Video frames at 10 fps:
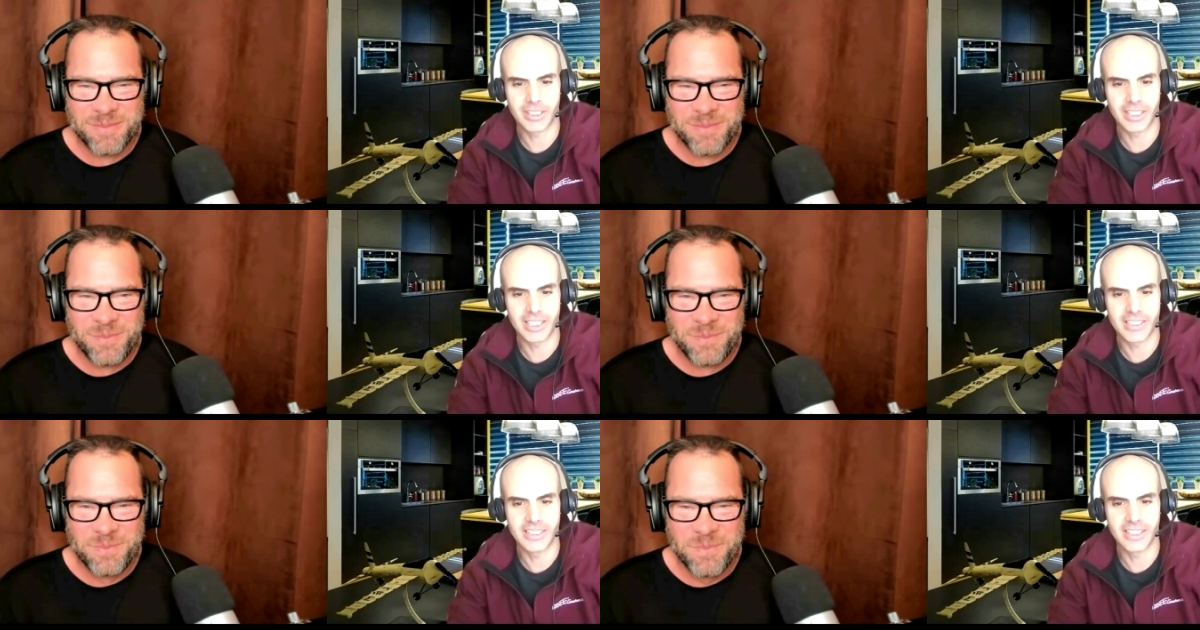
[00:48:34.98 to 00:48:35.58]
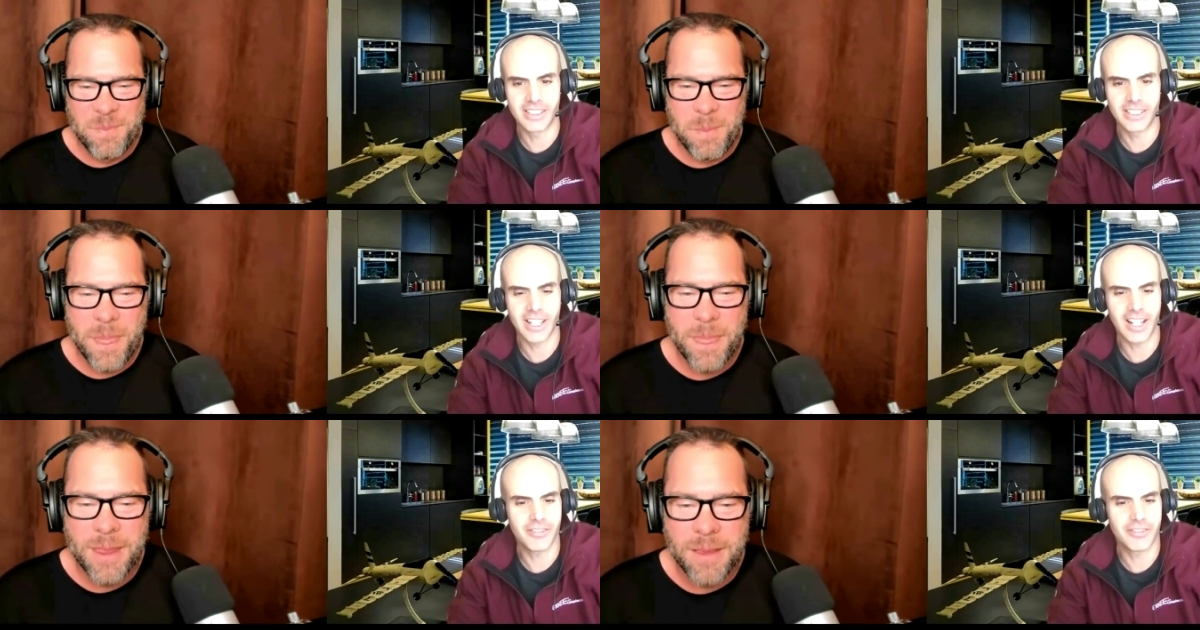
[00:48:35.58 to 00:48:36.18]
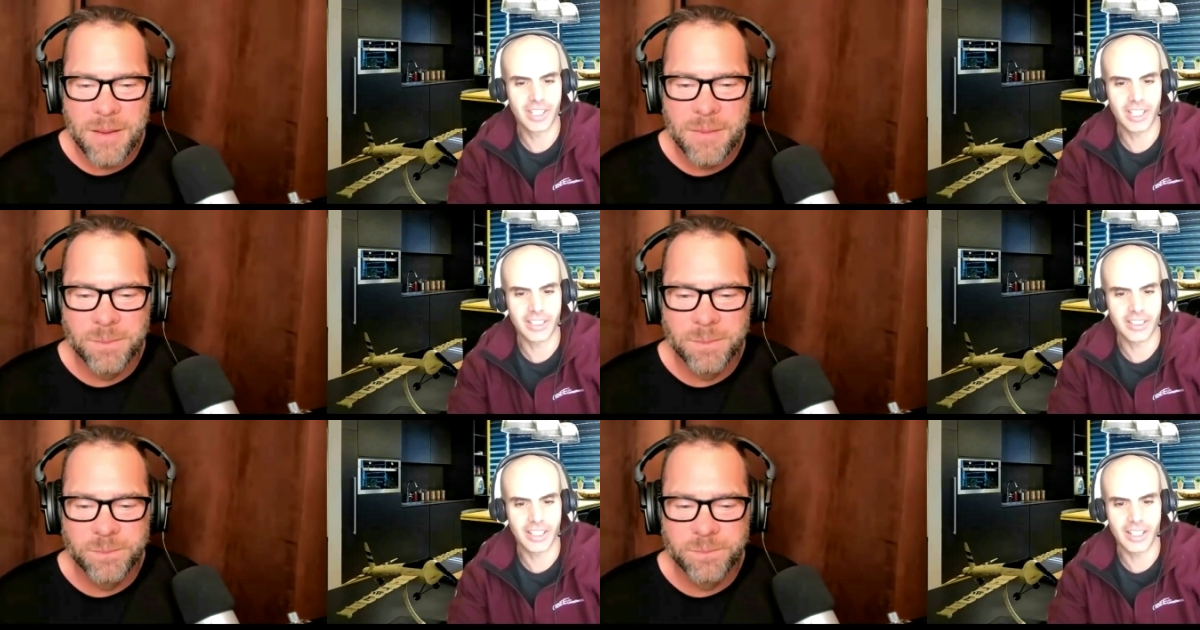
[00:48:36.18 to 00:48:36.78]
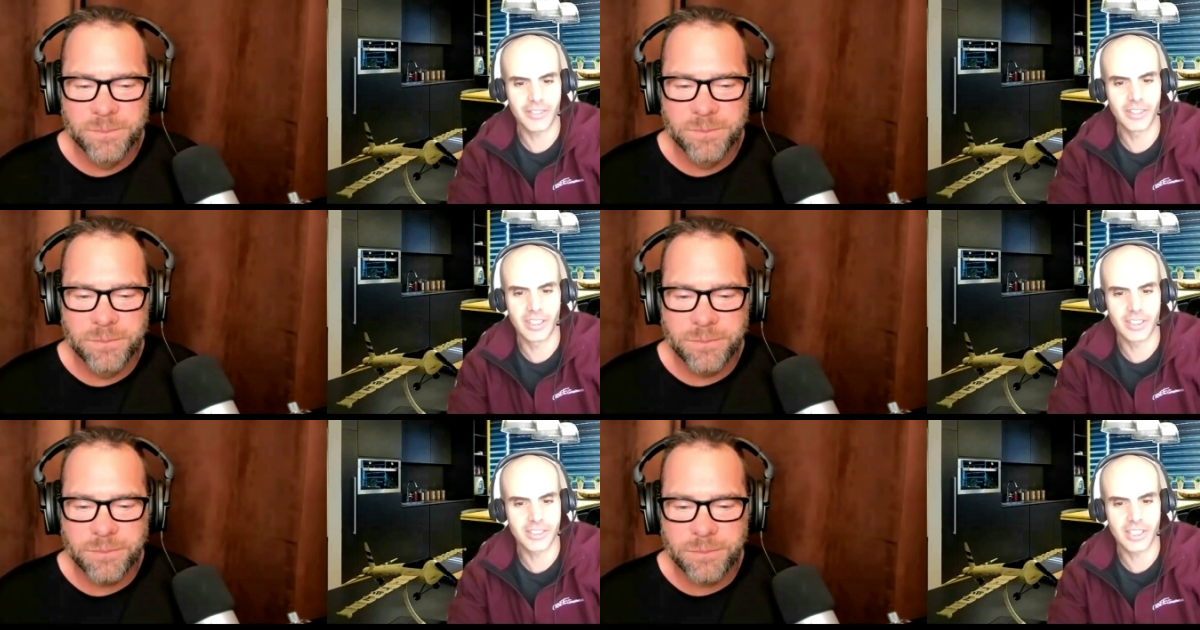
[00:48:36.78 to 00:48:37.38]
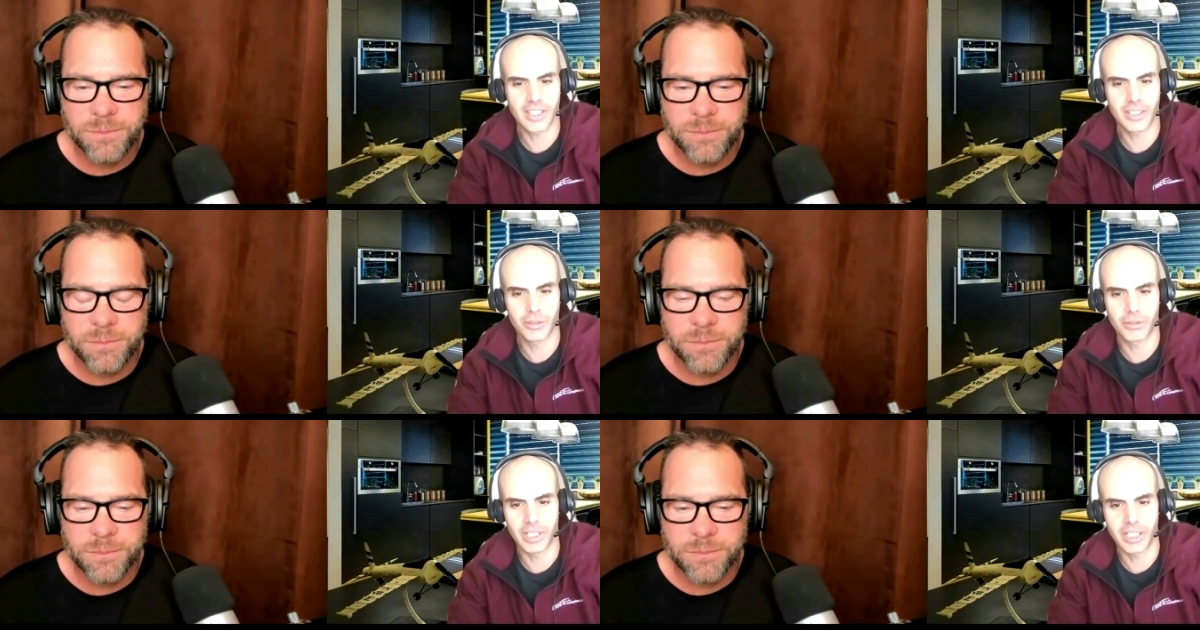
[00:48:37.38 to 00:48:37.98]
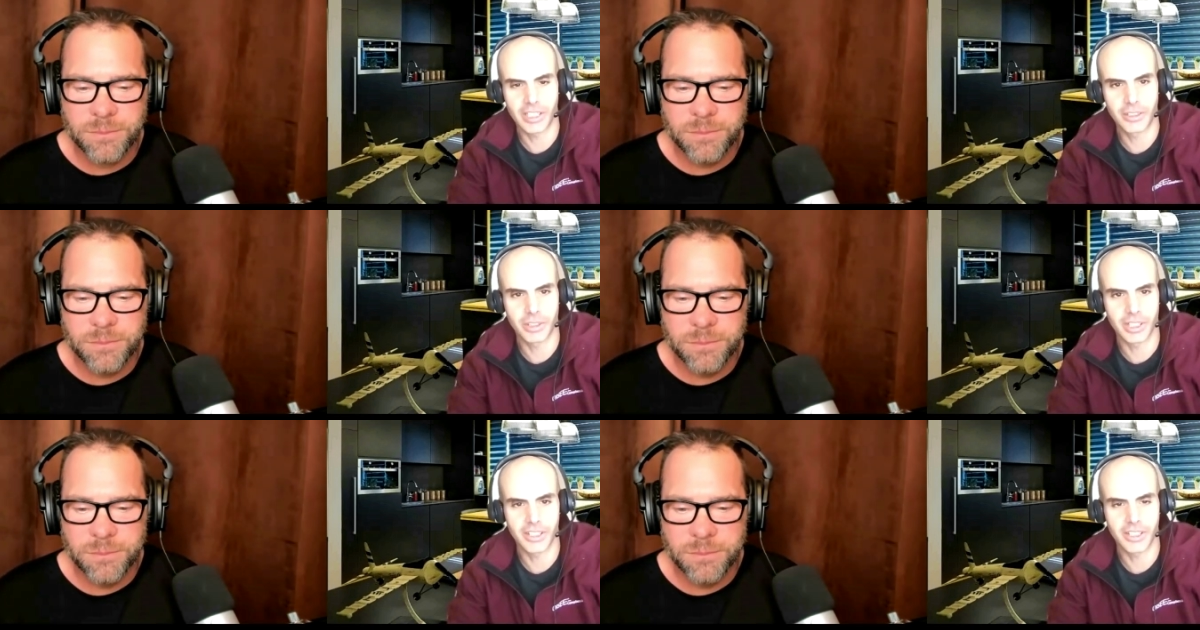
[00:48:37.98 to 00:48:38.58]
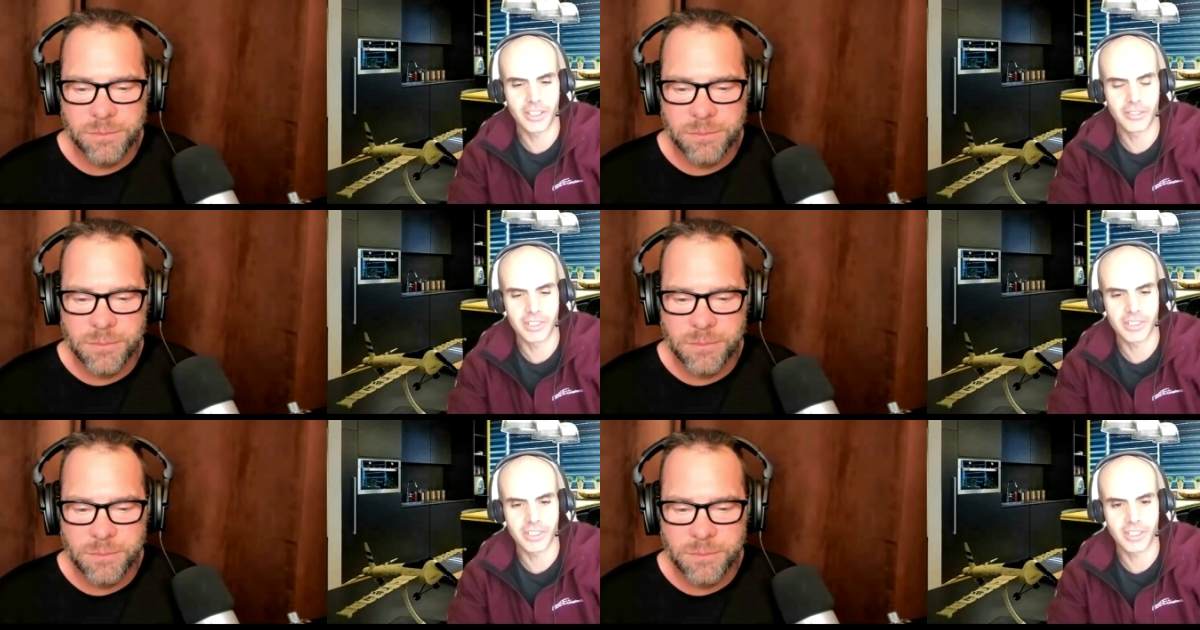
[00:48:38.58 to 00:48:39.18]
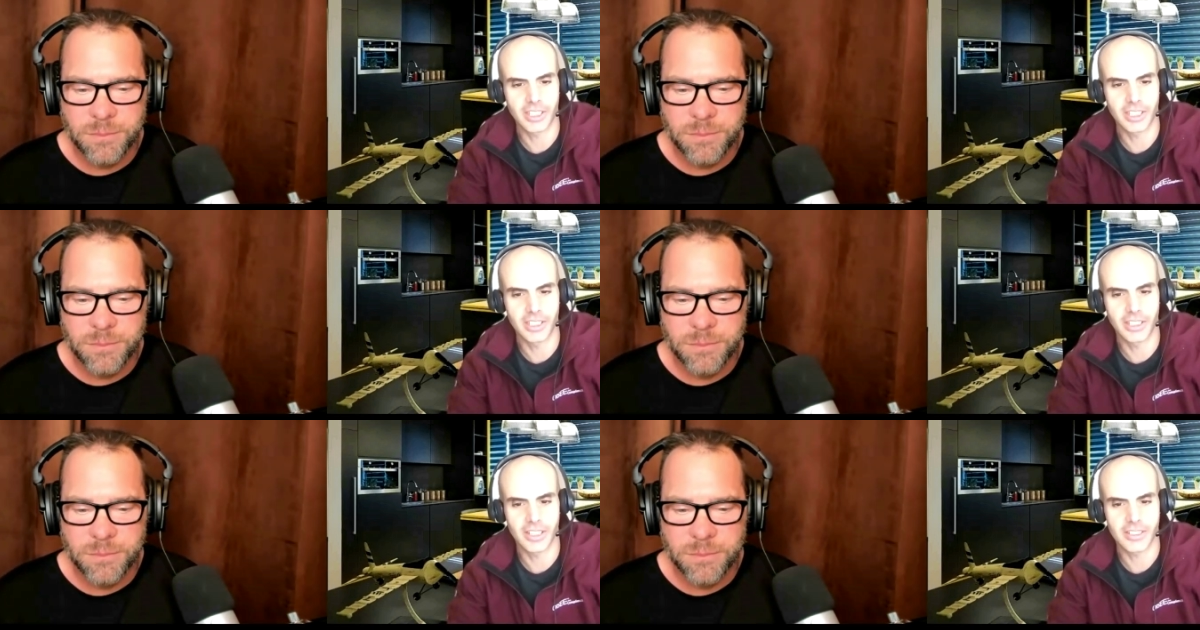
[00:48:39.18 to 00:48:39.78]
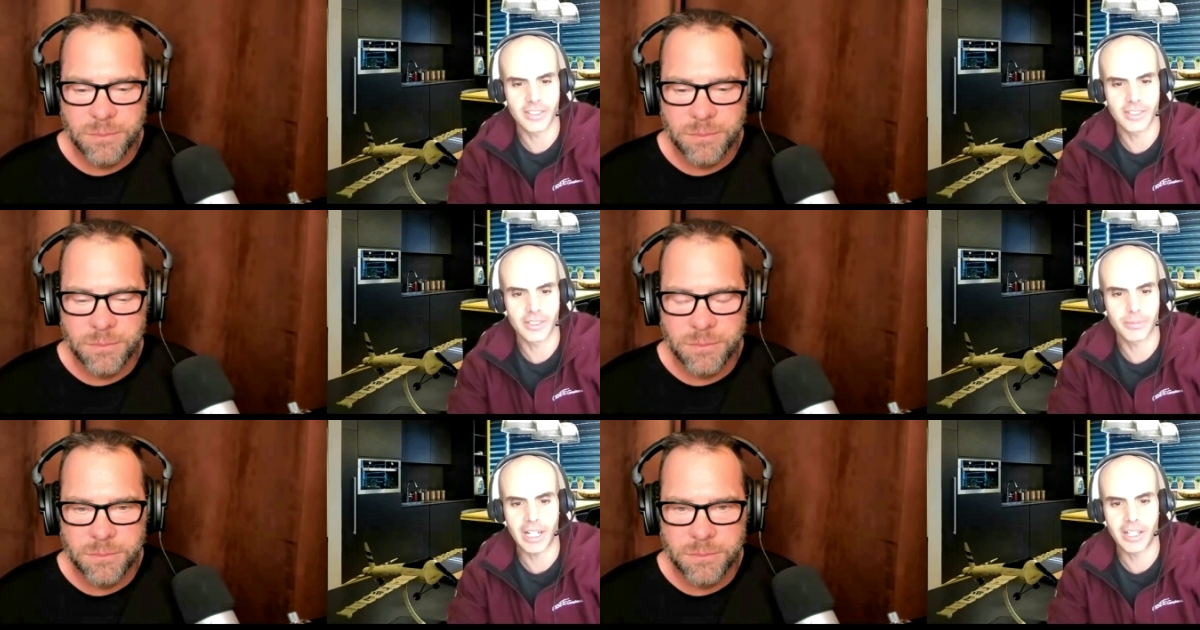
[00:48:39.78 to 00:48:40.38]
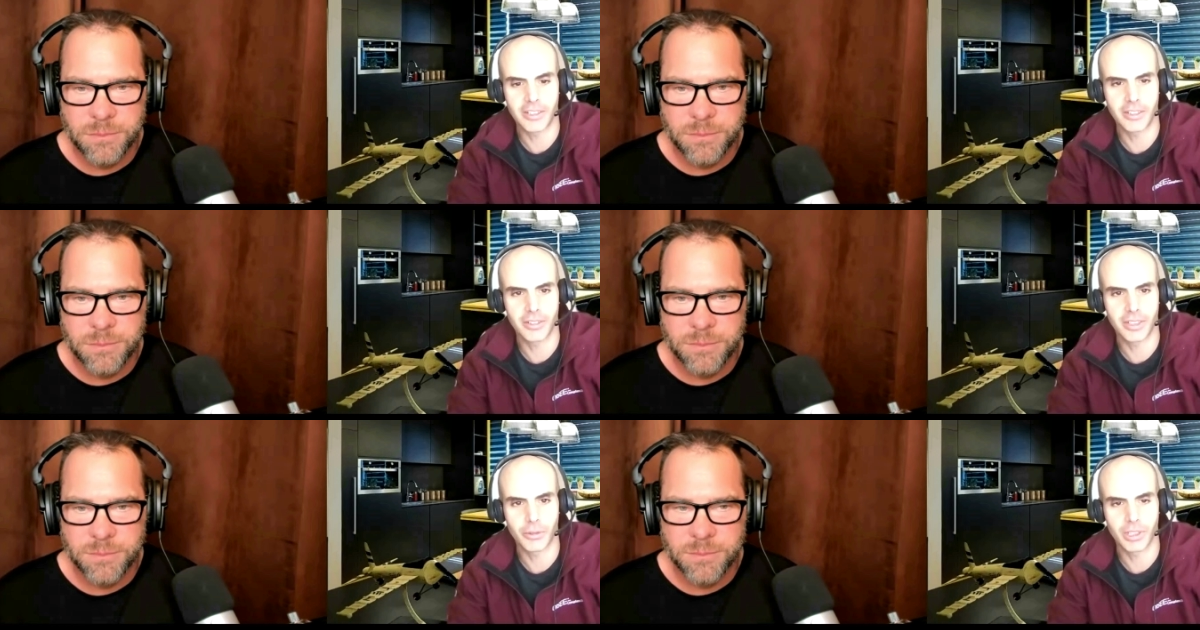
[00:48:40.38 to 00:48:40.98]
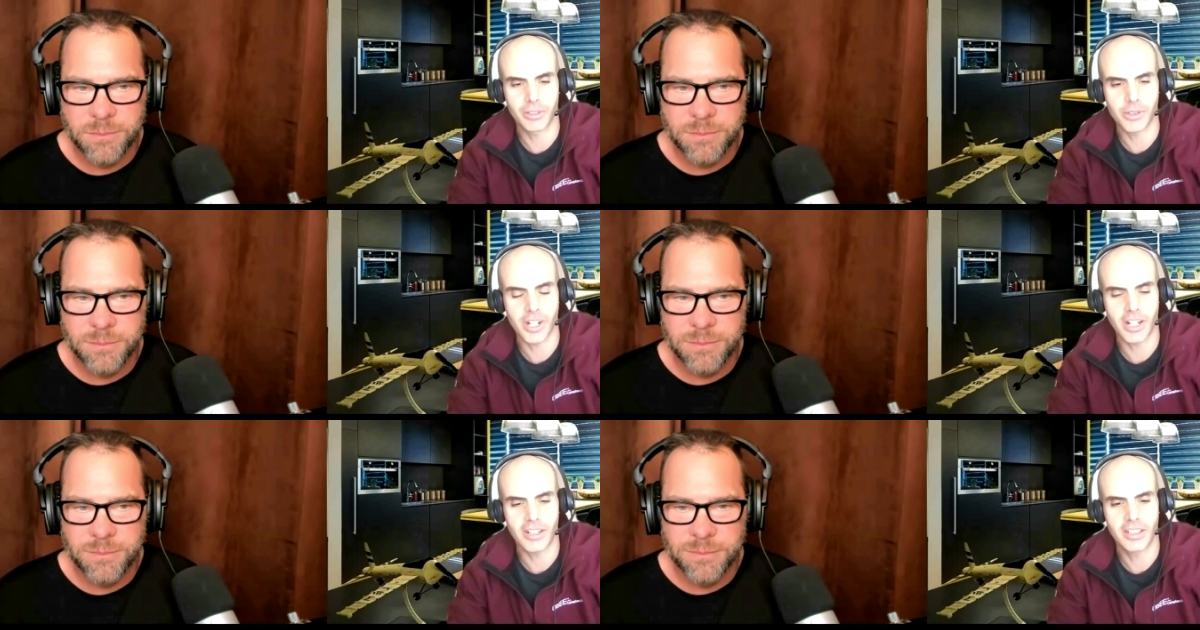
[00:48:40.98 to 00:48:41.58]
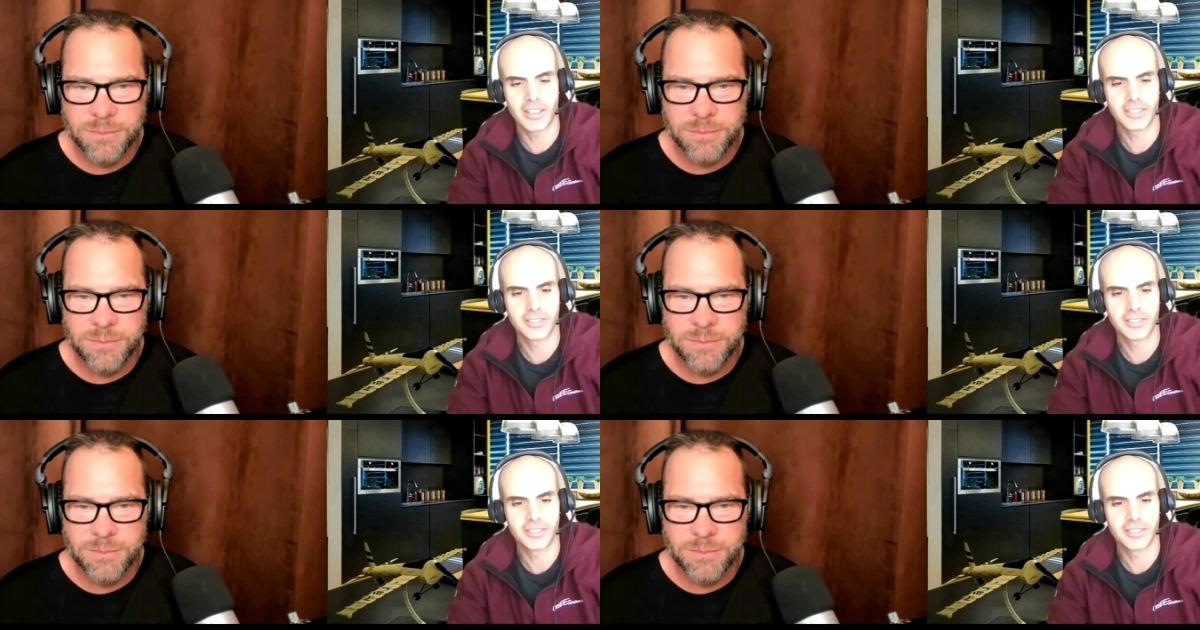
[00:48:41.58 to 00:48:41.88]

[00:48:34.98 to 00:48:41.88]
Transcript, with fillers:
Speaker 1: not least, do, do you have like, have you listened or read to anything recently that has inspired you and you want to share?